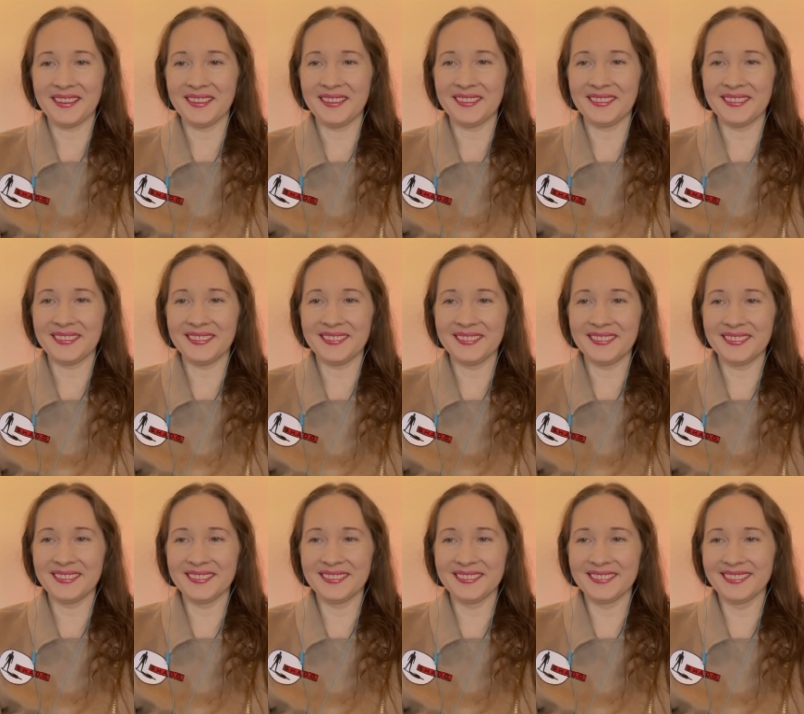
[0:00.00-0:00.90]
Aww.
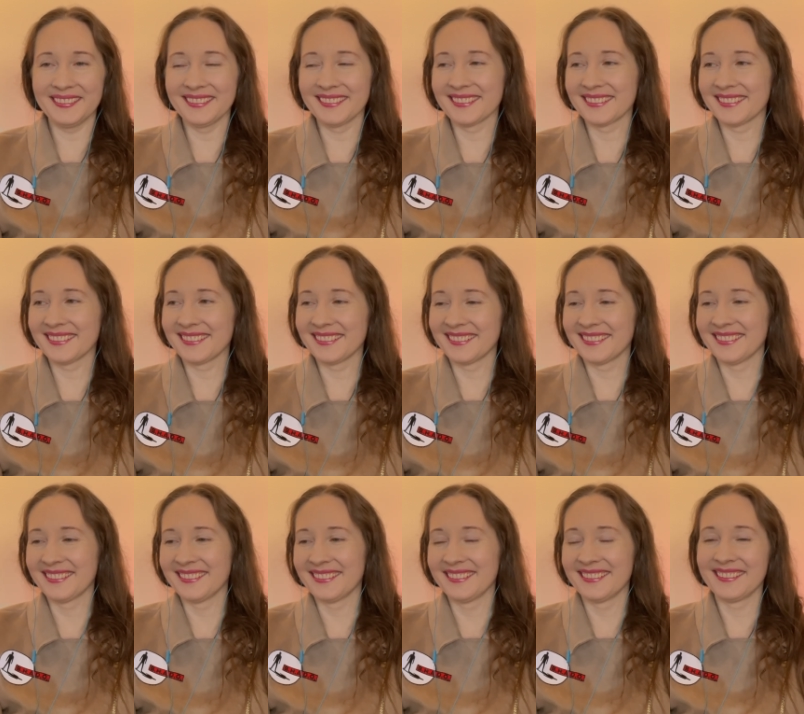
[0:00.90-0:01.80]
victory. Thank
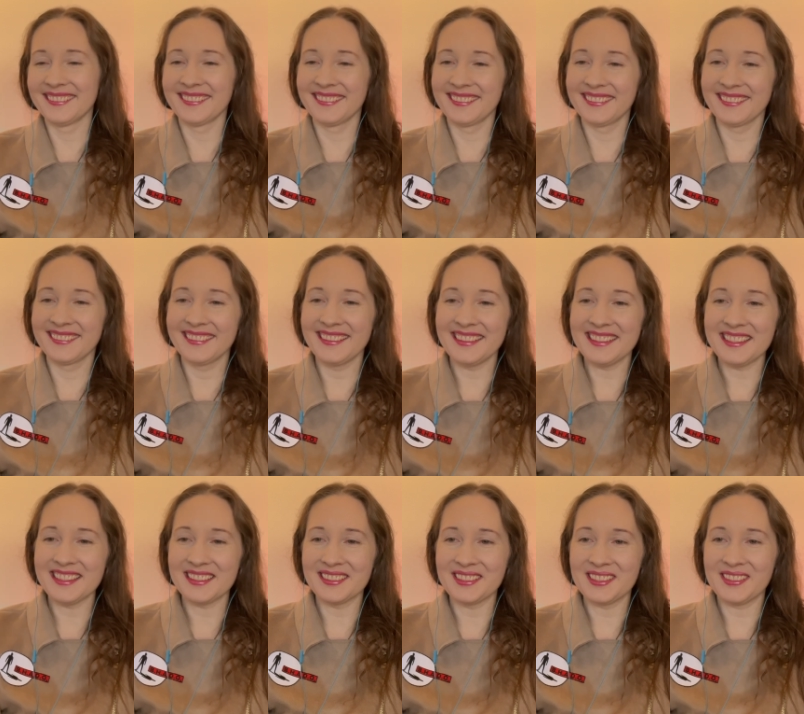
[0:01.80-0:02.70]
you, Colonel White. He's
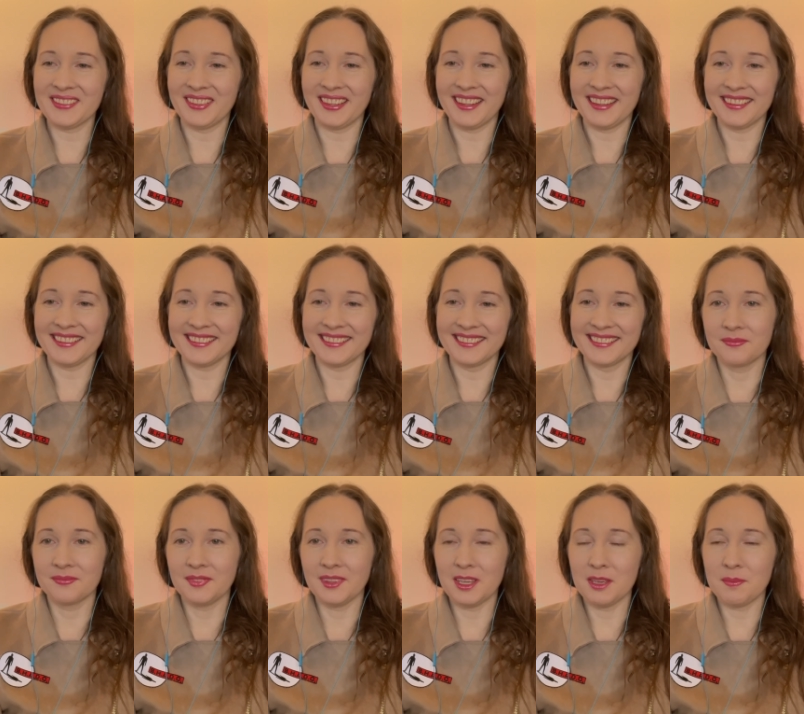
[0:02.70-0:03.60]
so sweet.
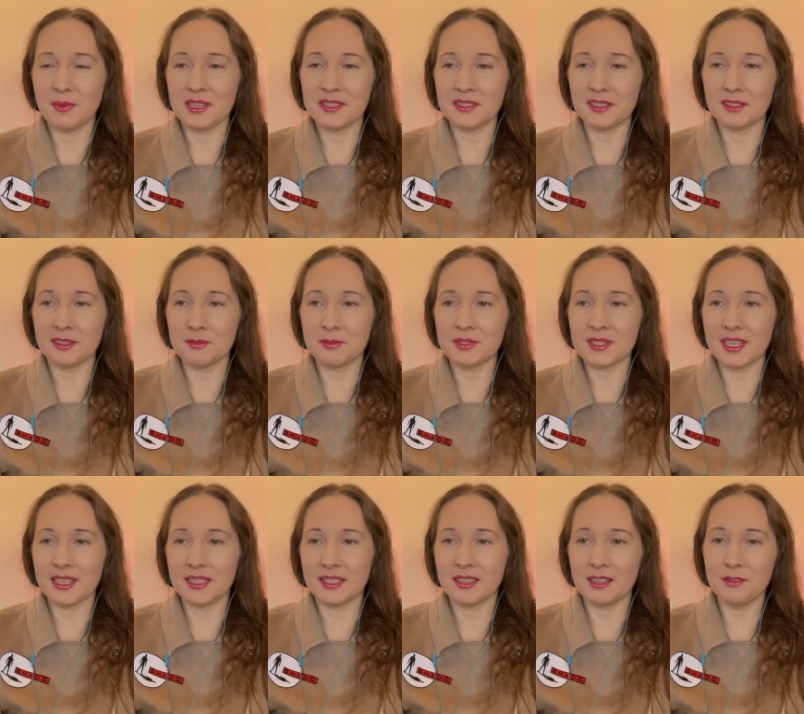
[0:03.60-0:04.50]
He basically was
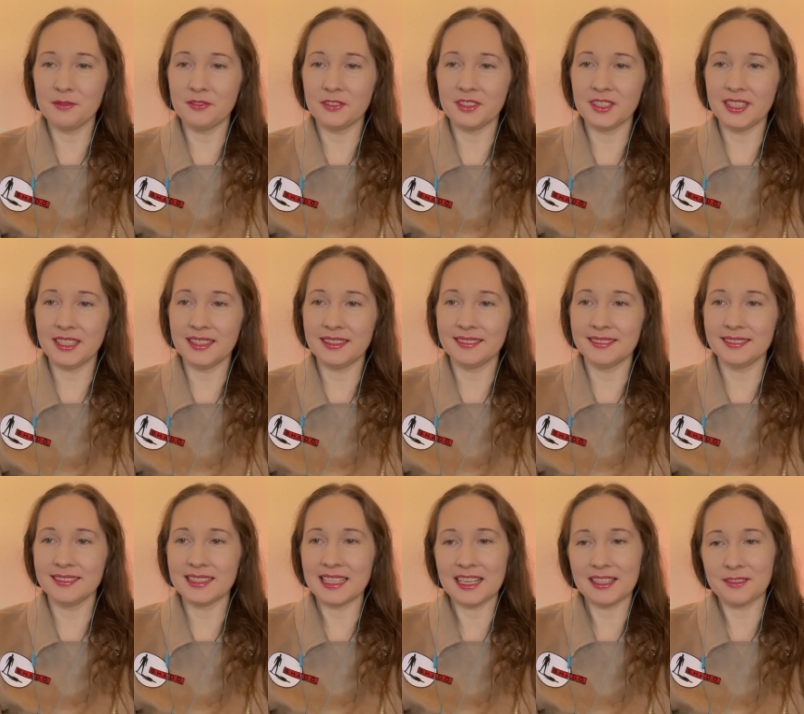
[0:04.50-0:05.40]
like, go for it,
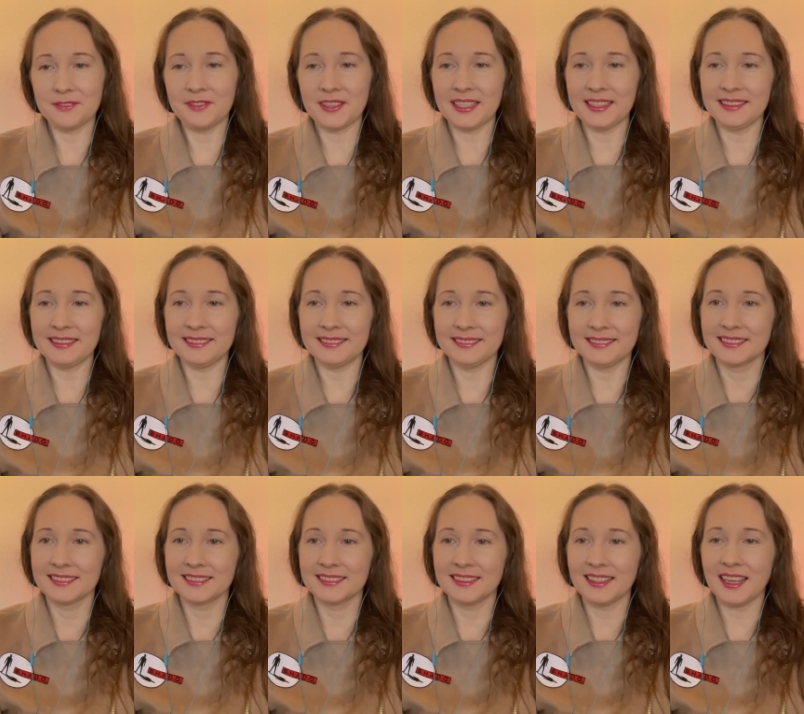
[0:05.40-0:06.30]
dogfight.
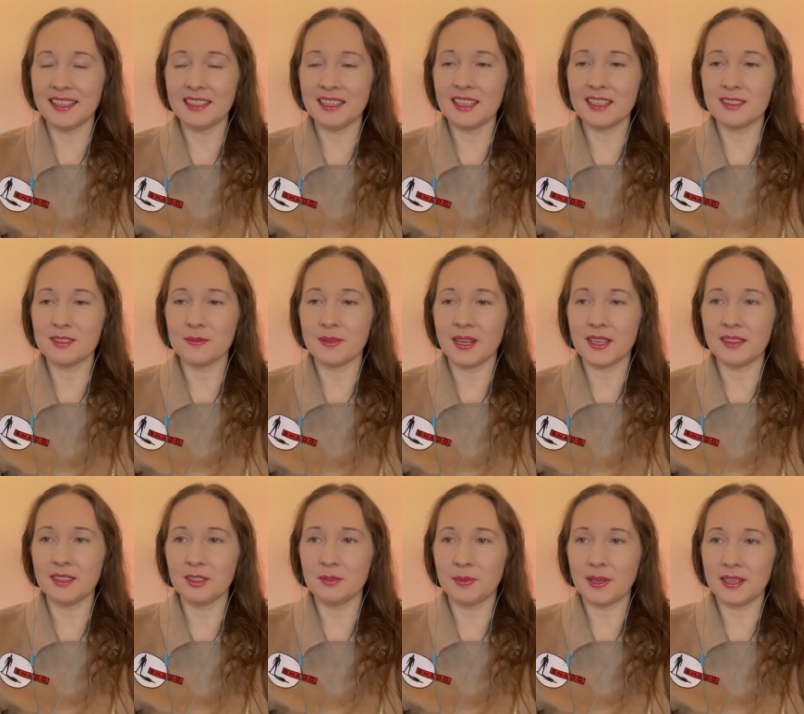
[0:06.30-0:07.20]
I think he's right,
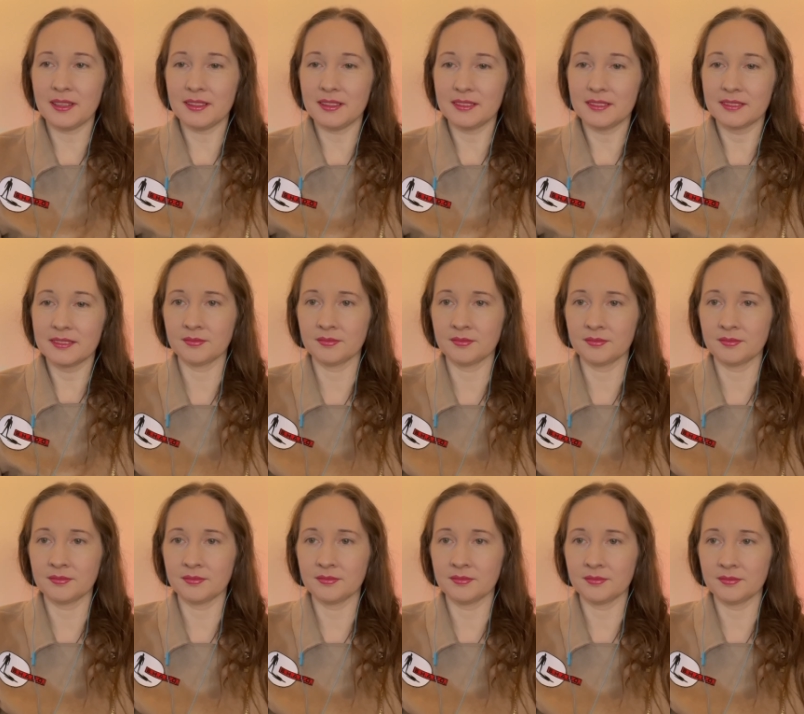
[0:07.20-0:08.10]
they're better.
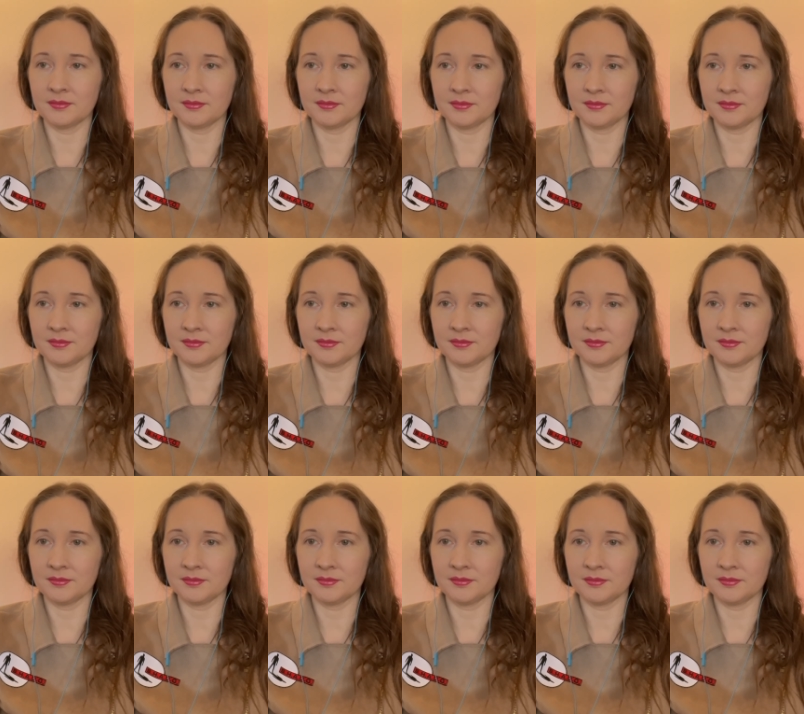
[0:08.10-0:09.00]
Here they come.
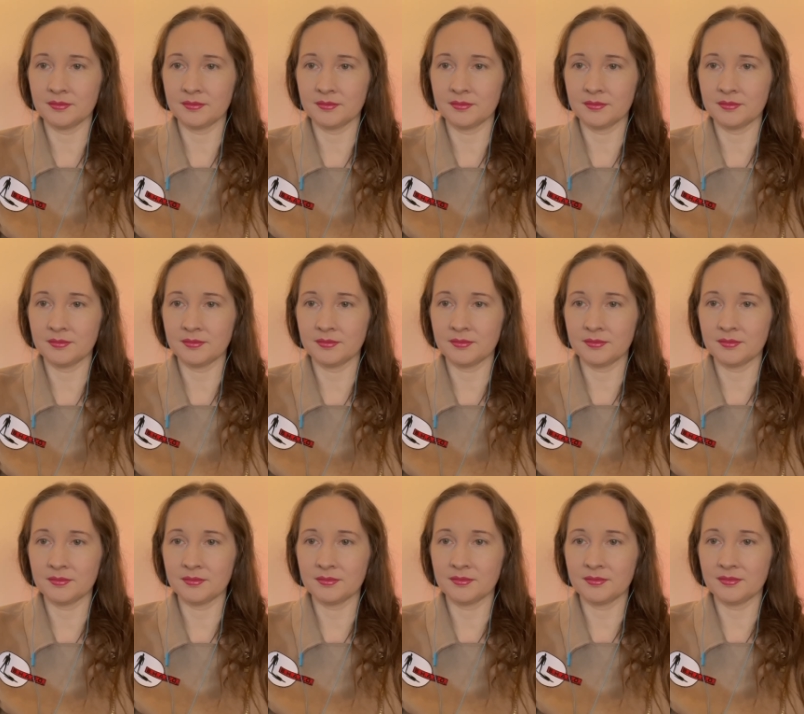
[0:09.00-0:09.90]
Looks like this
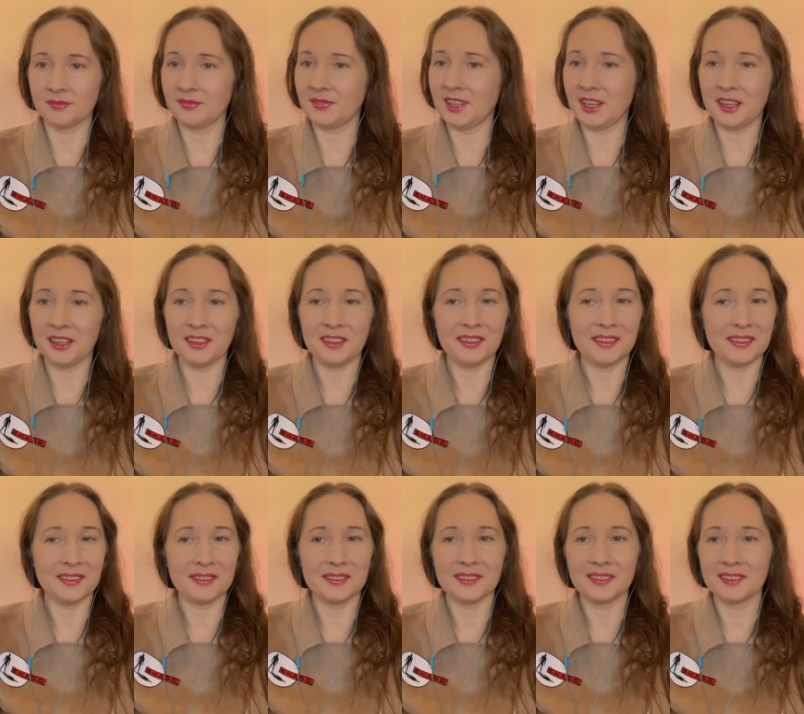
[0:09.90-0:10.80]
is it.
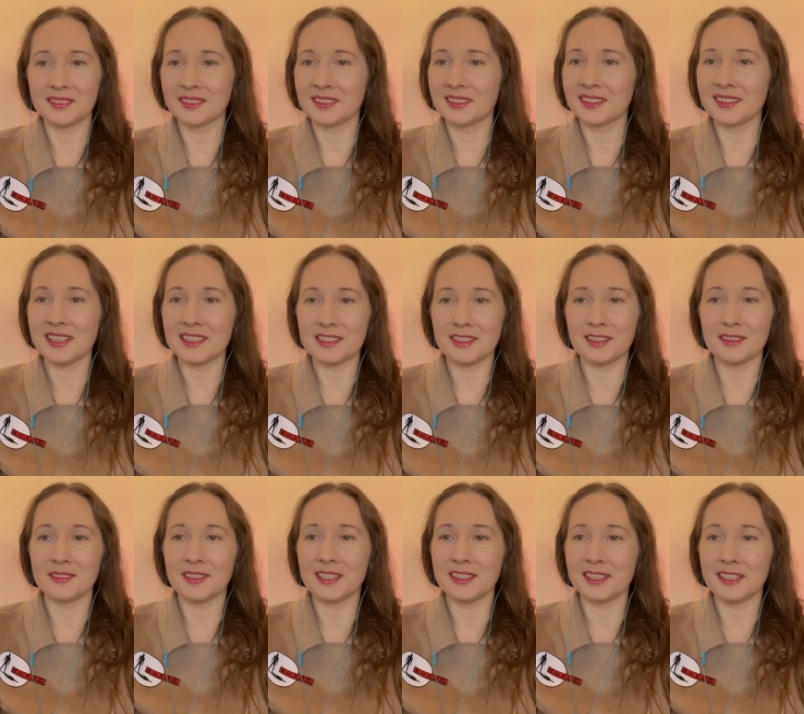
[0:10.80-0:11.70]
No. No. Look. These are
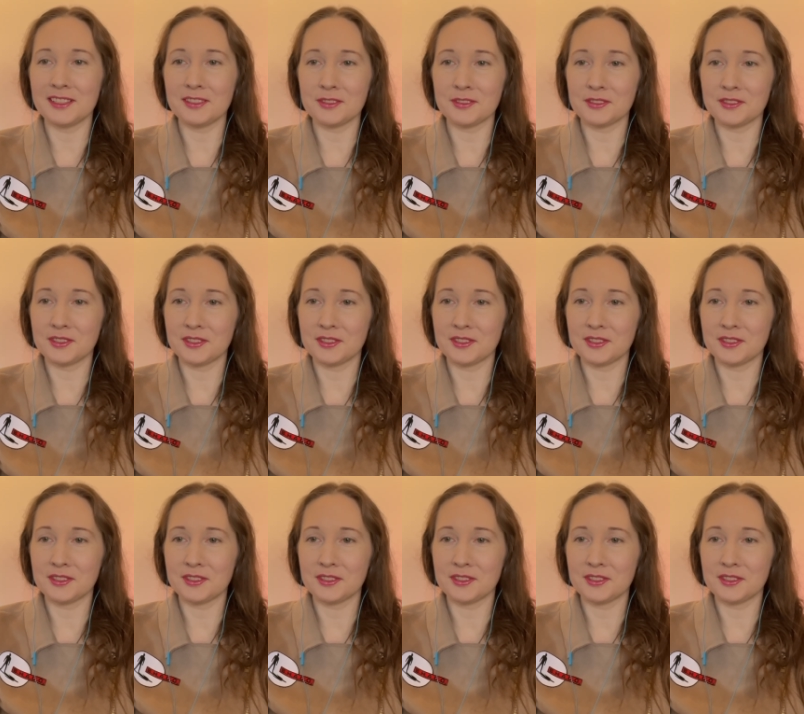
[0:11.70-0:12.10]
the real angels.